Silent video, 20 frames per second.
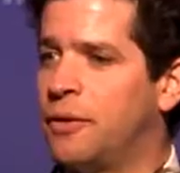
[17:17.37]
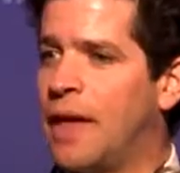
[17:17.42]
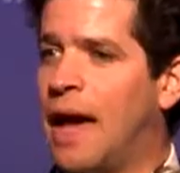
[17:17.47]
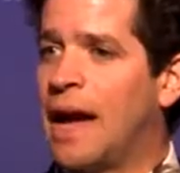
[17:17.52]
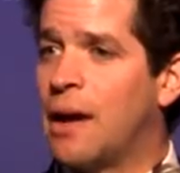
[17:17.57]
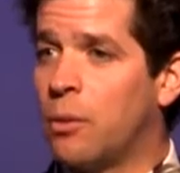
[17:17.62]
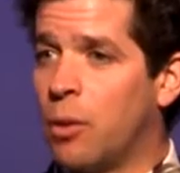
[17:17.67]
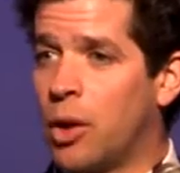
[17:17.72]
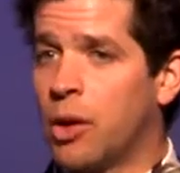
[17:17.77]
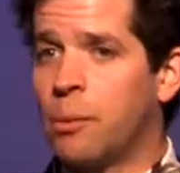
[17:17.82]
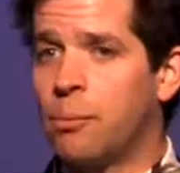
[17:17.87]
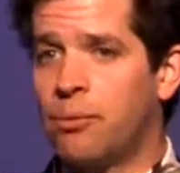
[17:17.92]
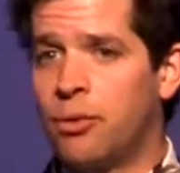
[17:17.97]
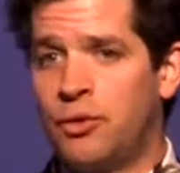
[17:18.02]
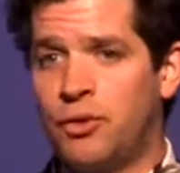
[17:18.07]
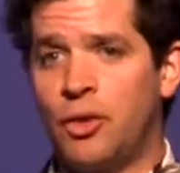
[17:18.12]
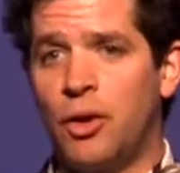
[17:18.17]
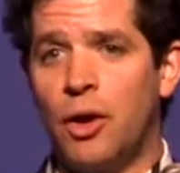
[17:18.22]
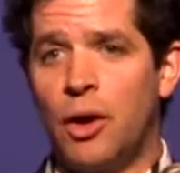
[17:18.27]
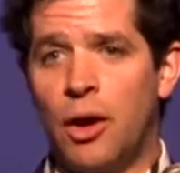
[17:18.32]
they want to
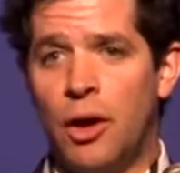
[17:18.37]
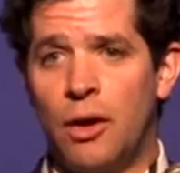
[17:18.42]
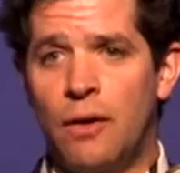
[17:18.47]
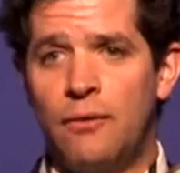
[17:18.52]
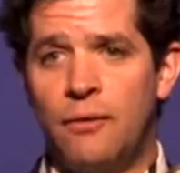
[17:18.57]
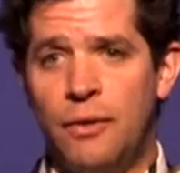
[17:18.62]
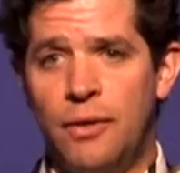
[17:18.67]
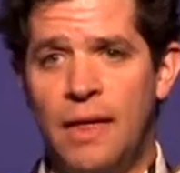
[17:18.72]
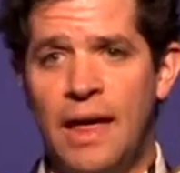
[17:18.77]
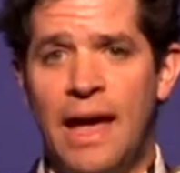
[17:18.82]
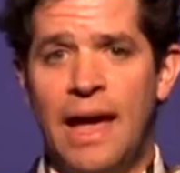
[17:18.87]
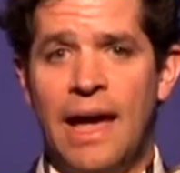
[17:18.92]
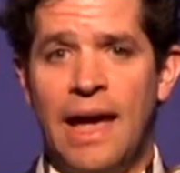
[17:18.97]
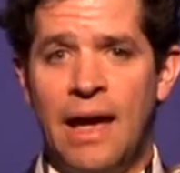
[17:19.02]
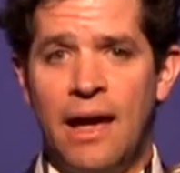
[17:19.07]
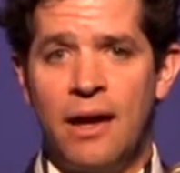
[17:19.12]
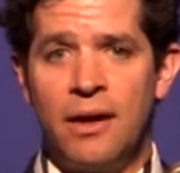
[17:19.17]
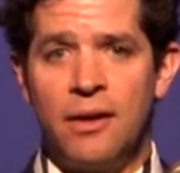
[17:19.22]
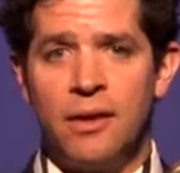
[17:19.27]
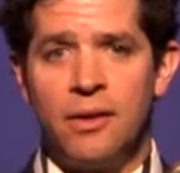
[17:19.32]
preserve
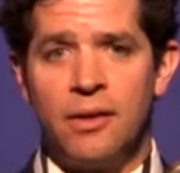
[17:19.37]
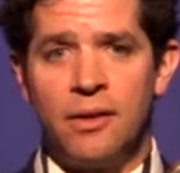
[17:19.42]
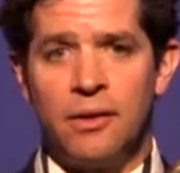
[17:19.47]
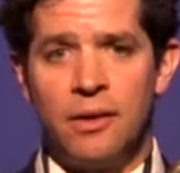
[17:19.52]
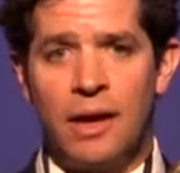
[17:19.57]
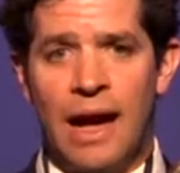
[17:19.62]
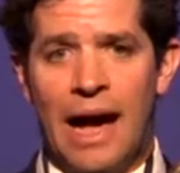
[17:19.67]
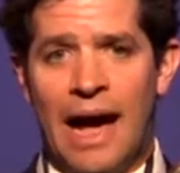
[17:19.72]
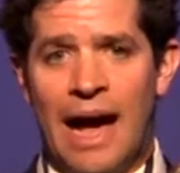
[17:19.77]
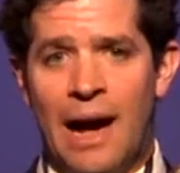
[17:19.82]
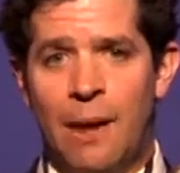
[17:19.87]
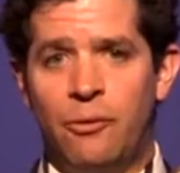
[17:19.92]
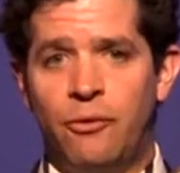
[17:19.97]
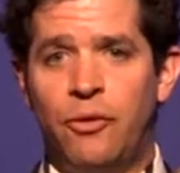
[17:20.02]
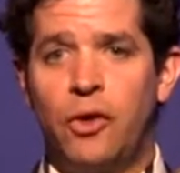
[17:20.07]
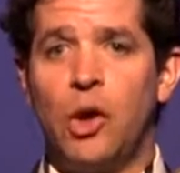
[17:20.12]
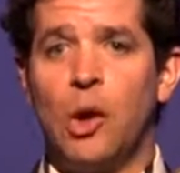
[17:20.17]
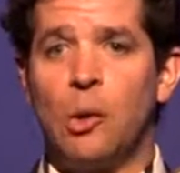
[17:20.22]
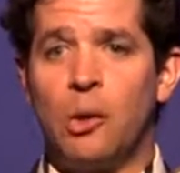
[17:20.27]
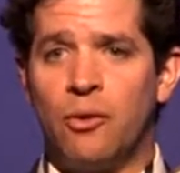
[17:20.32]
their
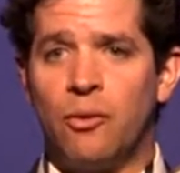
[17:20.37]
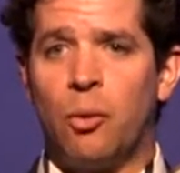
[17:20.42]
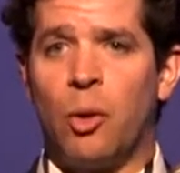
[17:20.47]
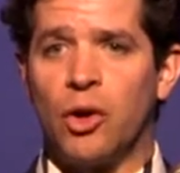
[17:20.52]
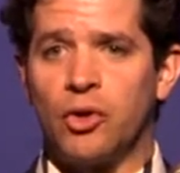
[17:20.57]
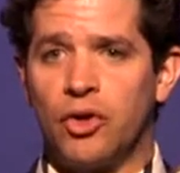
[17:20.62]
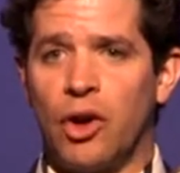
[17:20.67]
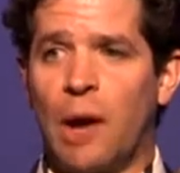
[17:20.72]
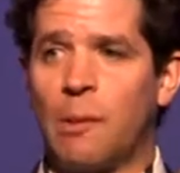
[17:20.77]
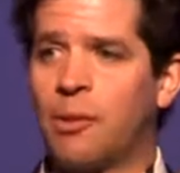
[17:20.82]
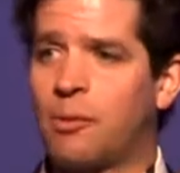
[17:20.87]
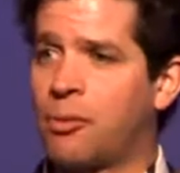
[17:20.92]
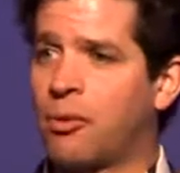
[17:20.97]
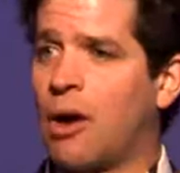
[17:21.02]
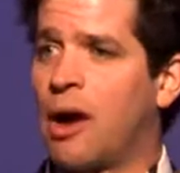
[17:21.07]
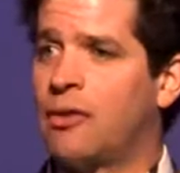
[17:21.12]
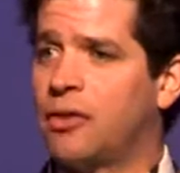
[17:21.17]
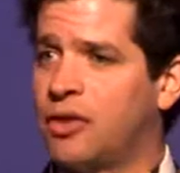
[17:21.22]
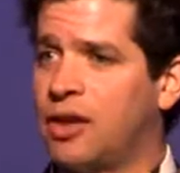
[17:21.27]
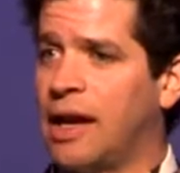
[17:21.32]
view of what type of
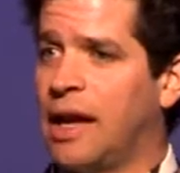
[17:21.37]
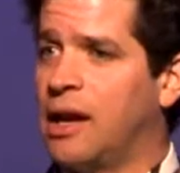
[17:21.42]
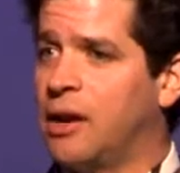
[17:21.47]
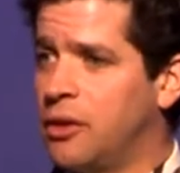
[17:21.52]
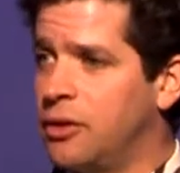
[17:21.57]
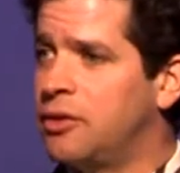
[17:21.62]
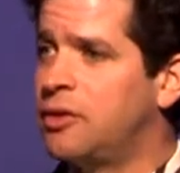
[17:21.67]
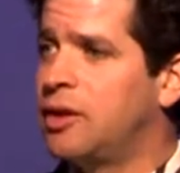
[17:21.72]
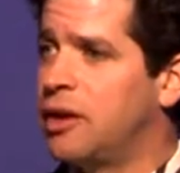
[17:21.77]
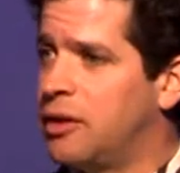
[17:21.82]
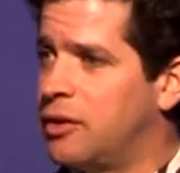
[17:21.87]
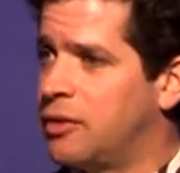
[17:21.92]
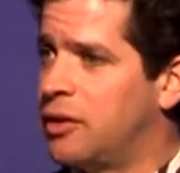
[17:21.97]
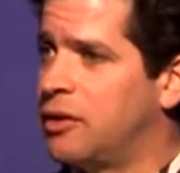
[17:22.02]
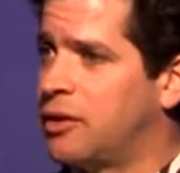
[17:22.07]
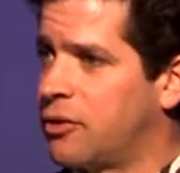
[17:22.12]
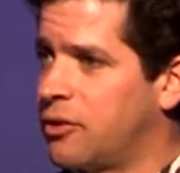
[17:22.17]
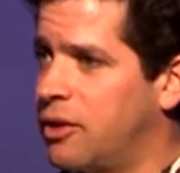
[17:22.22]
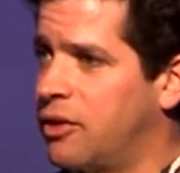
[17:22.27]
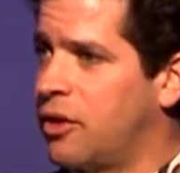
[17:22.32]
privacy EU
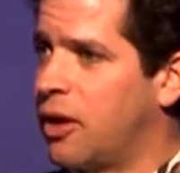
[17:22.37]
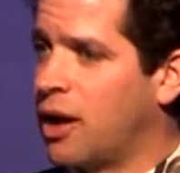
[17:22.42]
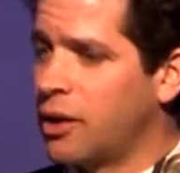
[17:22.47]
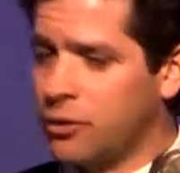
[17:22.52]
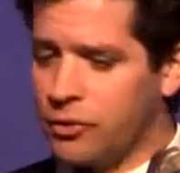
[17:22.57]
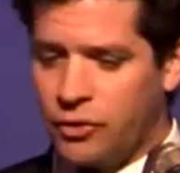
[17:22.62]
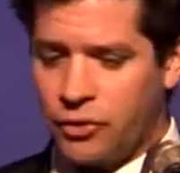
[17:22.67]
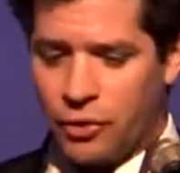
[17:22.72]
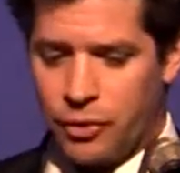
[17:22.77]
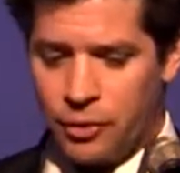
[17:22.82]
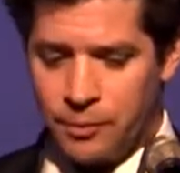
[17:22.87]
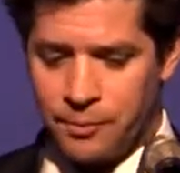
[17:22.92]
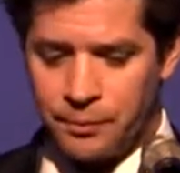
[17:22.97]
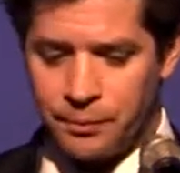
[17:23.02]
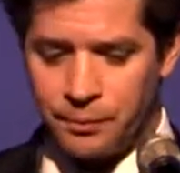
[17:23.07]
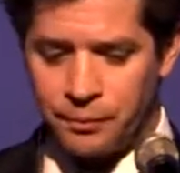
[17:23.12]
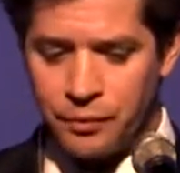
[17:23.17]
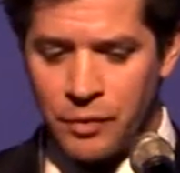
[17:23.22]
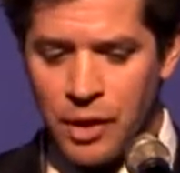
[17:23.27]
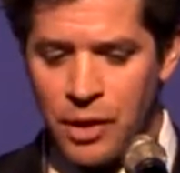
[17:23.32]
citizens are entitled to.
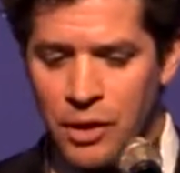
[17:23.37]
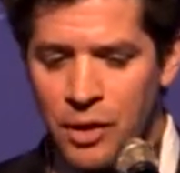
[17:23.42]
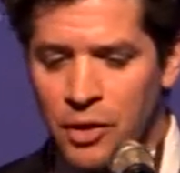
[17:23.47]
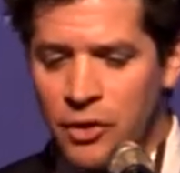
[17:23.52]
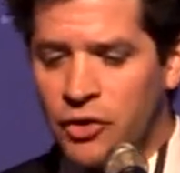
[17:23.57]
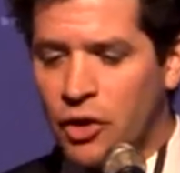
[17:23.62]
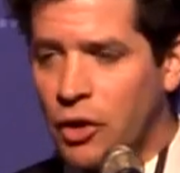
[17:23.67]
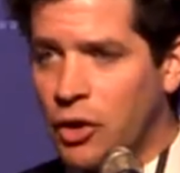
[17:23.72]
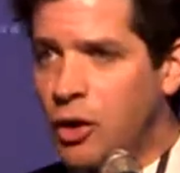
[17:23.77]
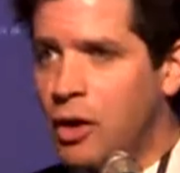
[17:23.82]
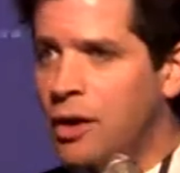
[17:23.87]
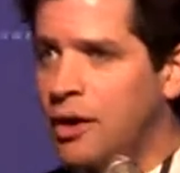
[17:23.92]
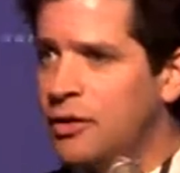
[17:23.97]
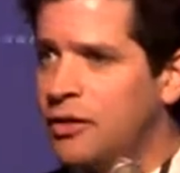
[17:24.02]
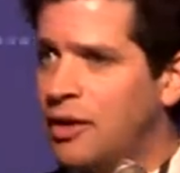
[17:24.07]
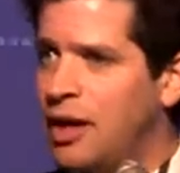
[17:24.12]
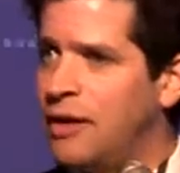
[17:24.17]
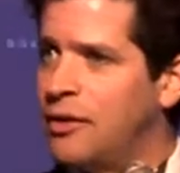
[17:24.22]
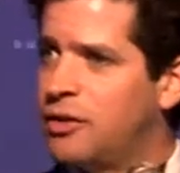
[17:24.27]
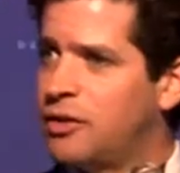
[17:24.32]
So you're going to
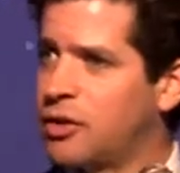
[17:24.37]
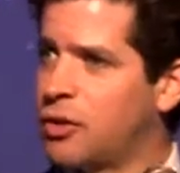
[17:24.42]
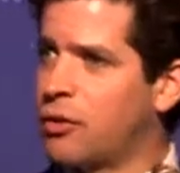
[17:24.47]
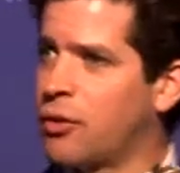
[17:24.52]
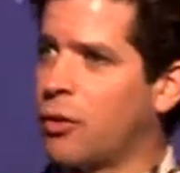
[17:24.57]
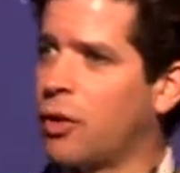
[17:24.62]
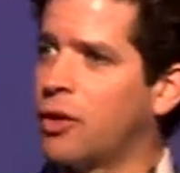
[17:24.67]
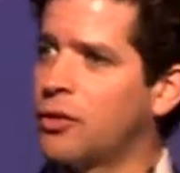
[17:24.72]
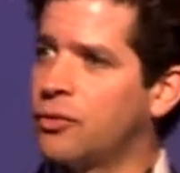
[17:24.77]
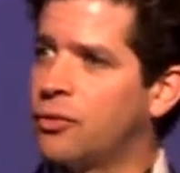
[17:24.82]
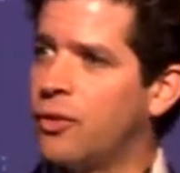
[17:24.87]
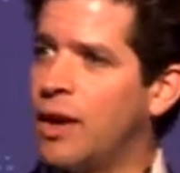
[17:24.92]
see this across